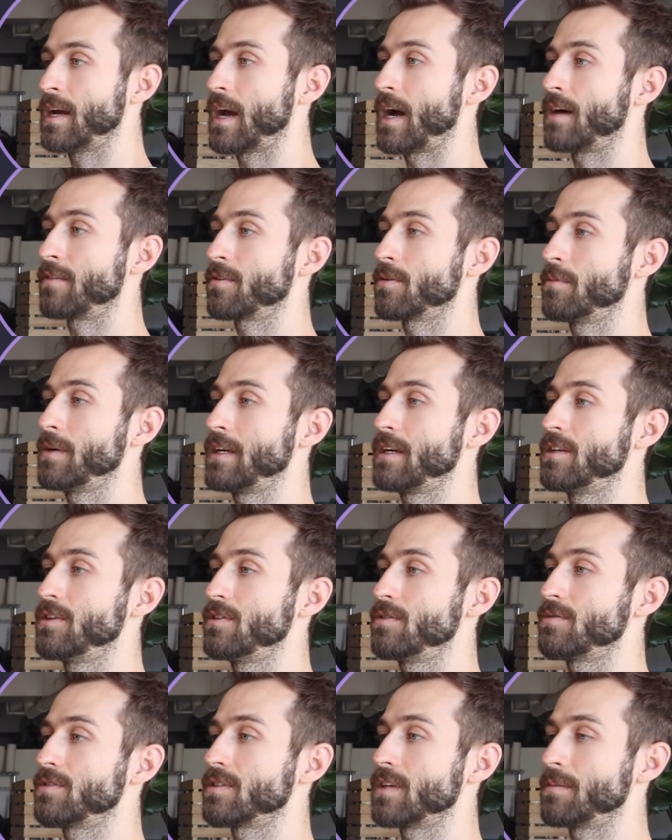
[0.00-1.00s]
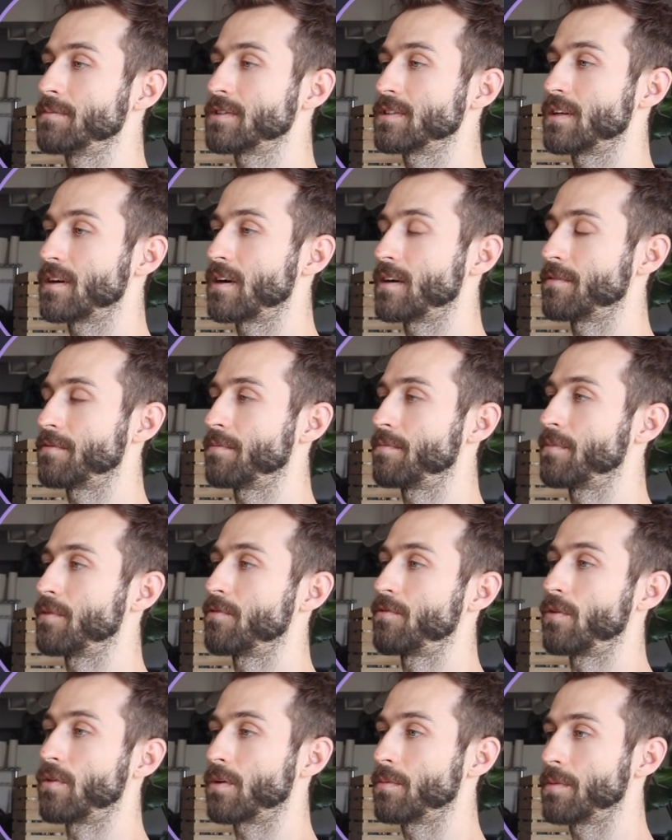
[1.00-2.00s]
However, we can do some stuff
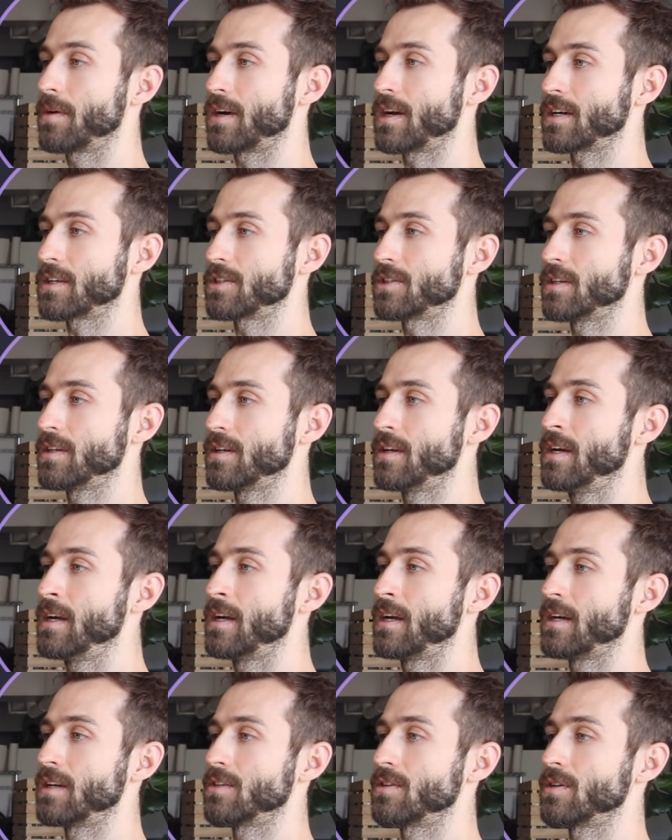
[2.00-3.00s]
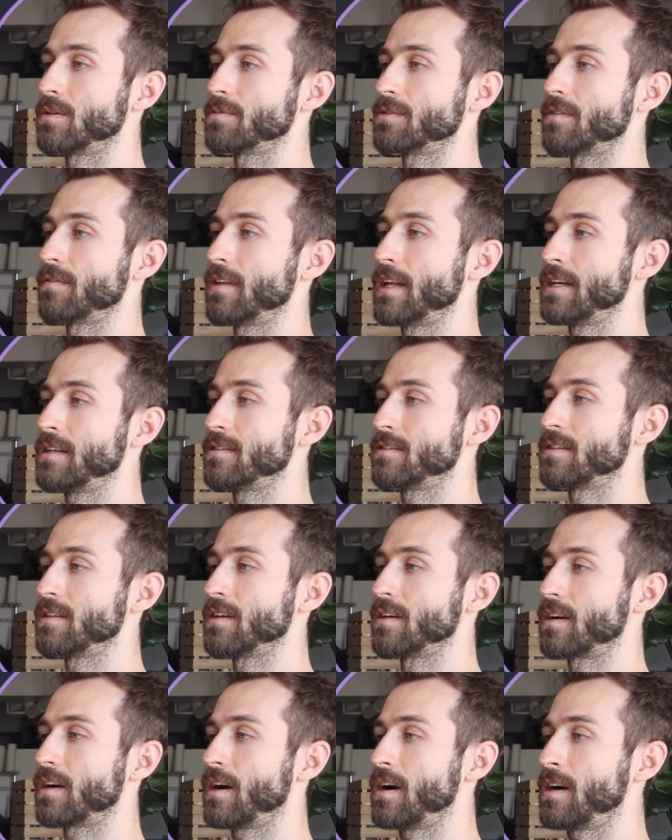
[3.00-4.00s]
before production in terms of
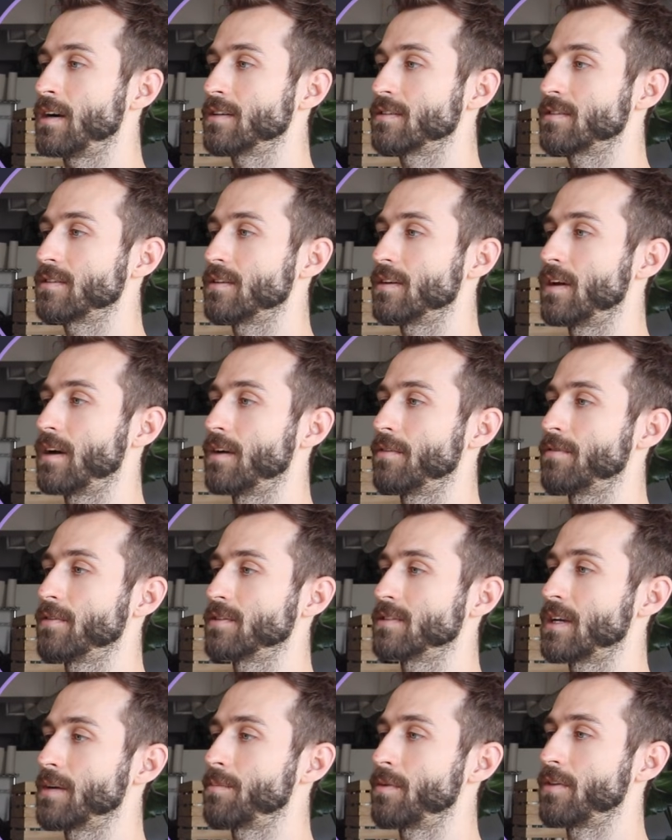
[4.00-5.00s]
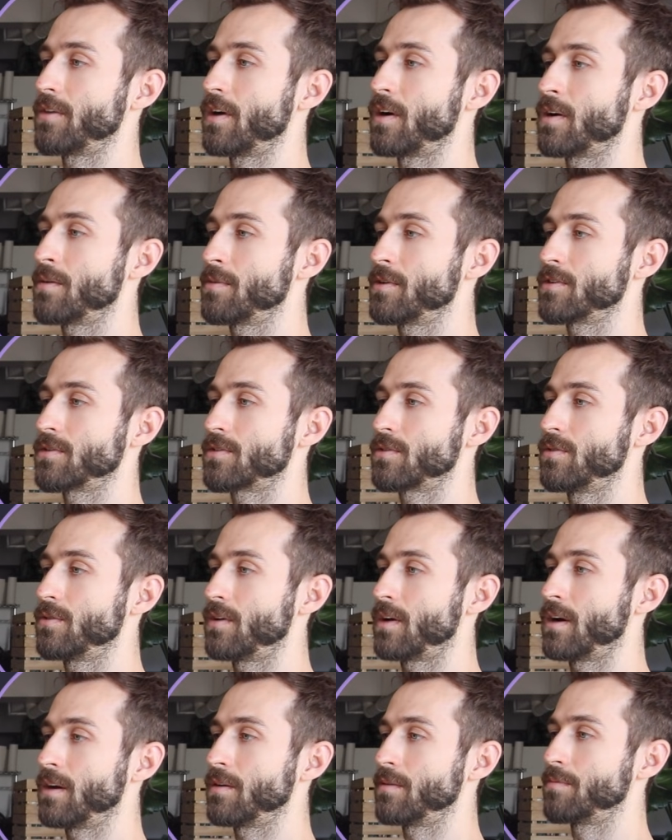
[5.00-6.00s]
latency and cost. For example, the ARBITER
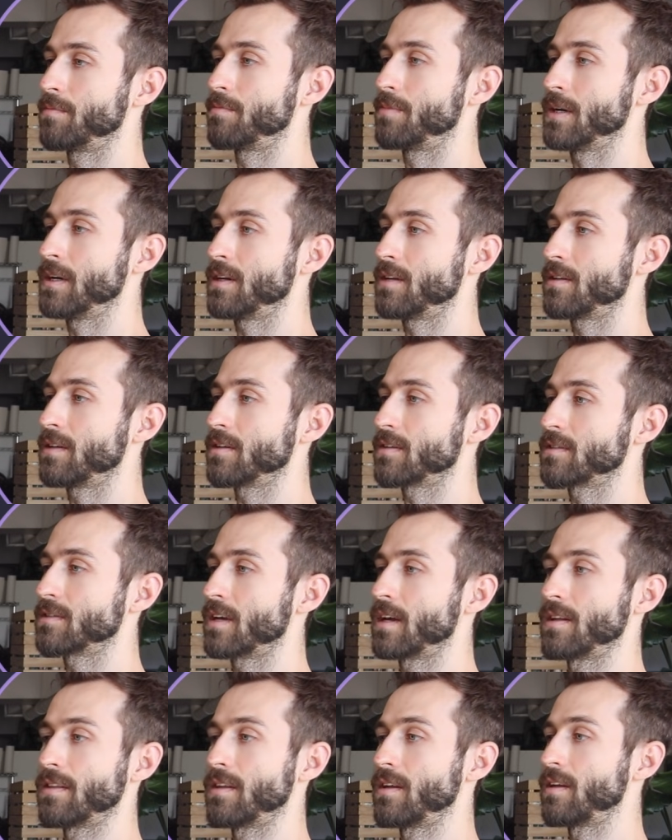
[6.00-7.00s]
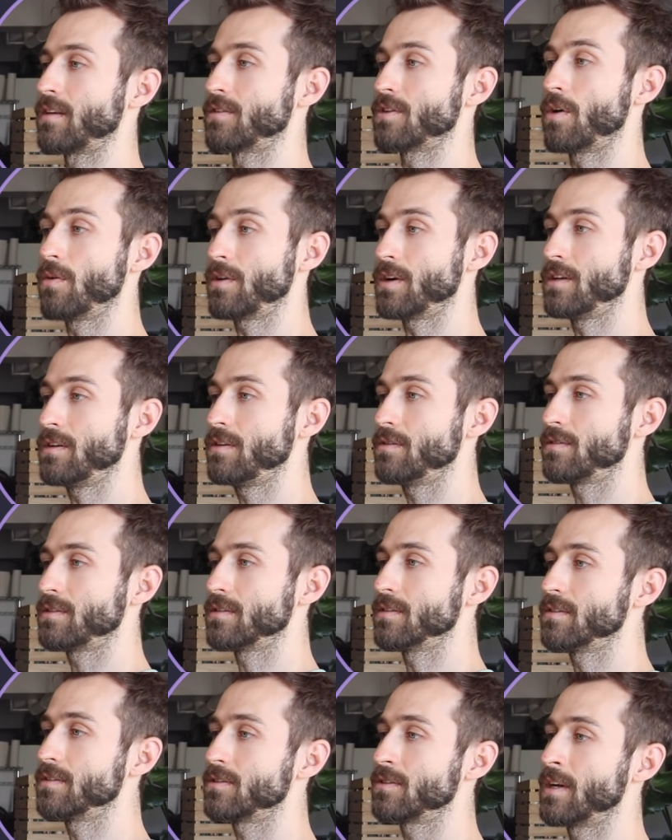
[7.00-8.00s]
tool I built looks at the token
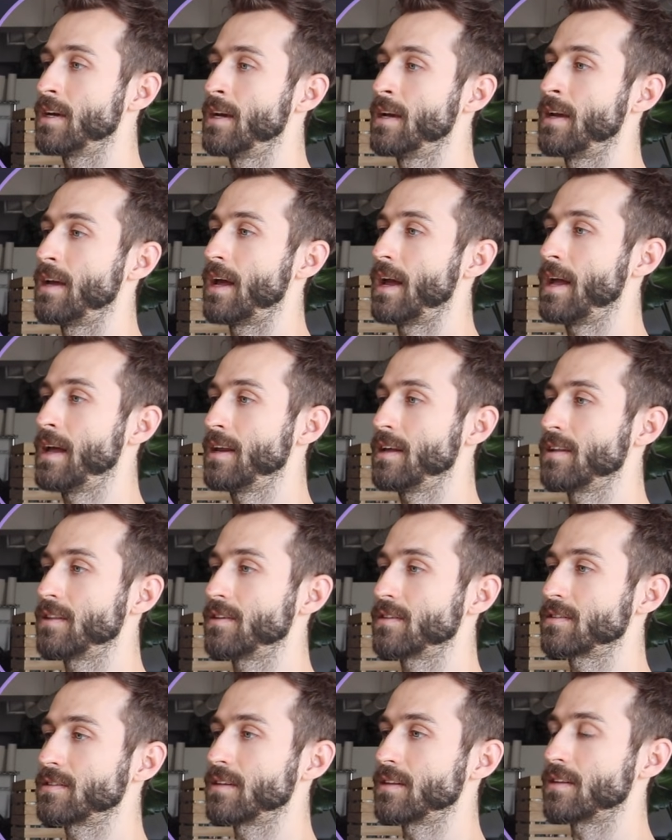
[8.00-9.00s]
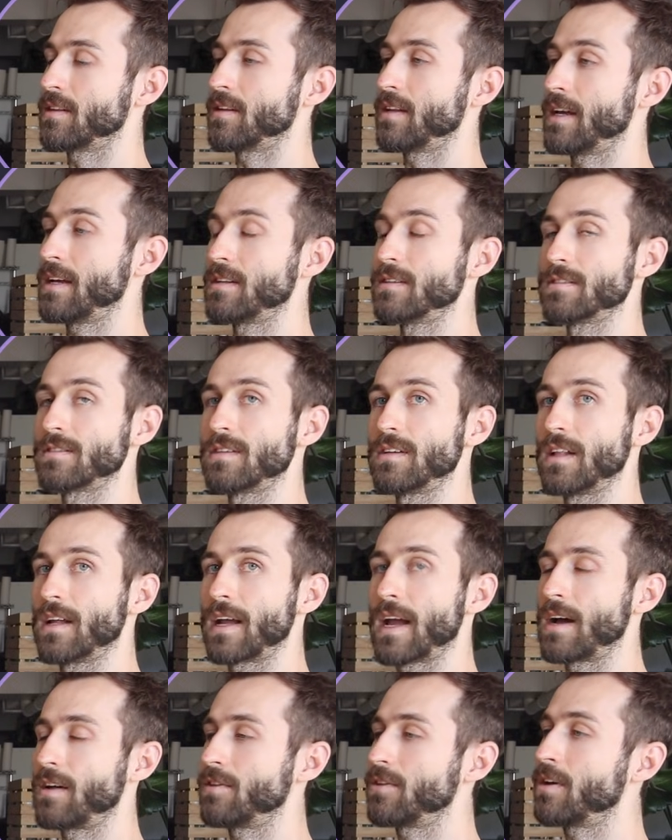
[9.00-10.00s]
usage, and it looks at the latency,
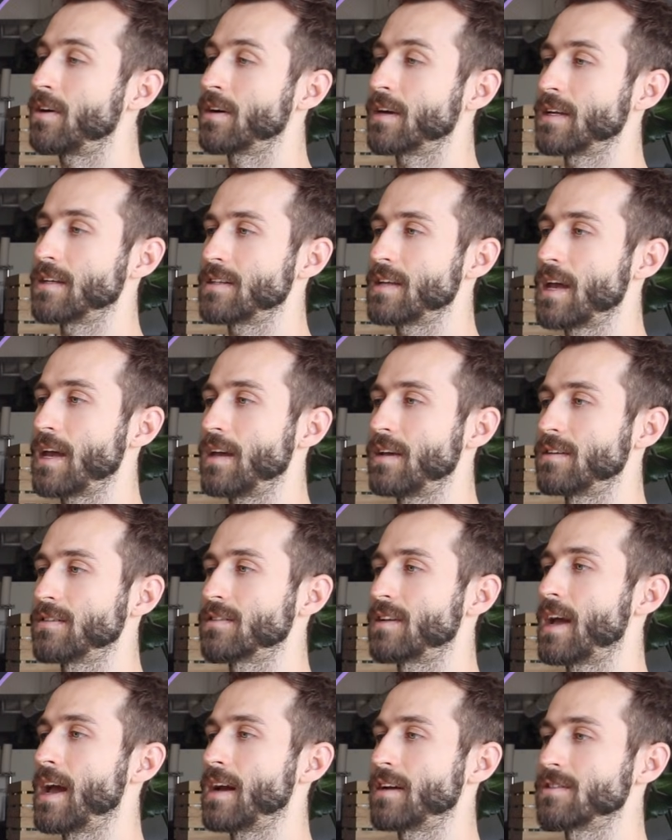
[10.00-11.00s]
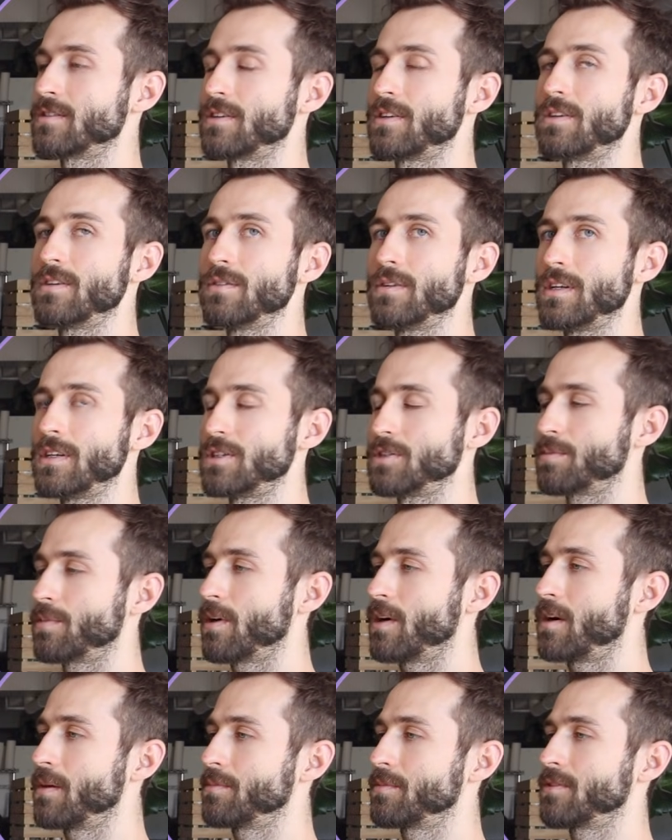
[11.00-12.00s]
like how long it takes to execute each
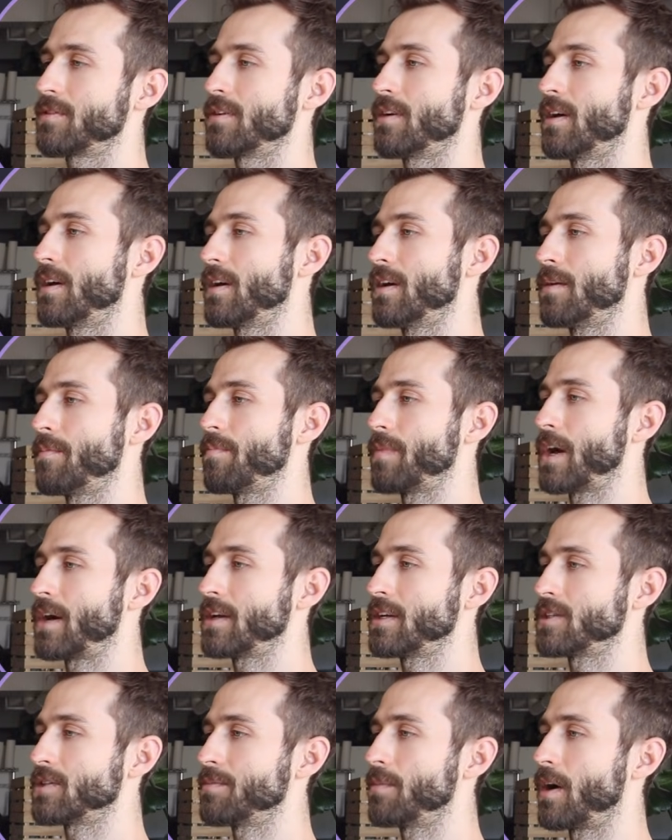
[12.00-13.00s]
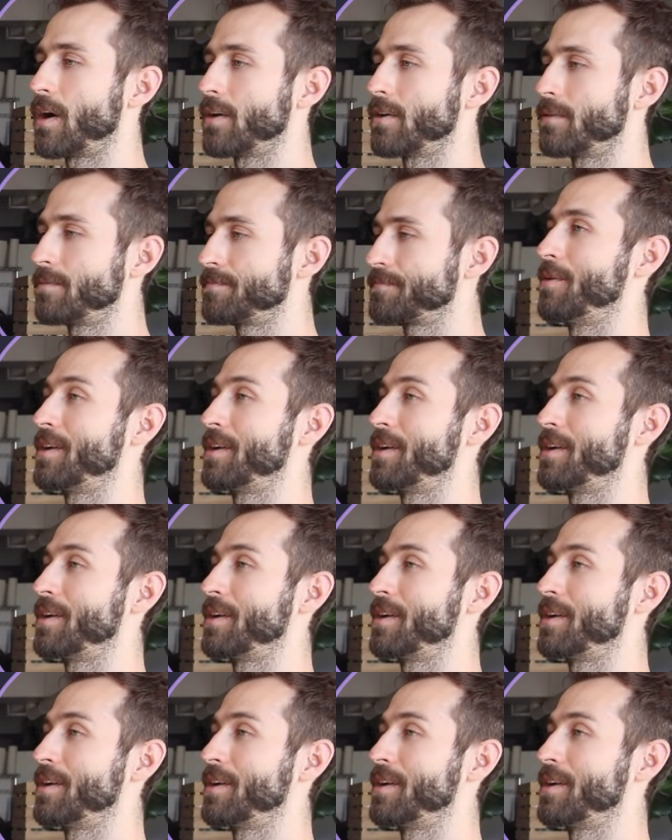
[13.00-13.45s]
prompt on each model.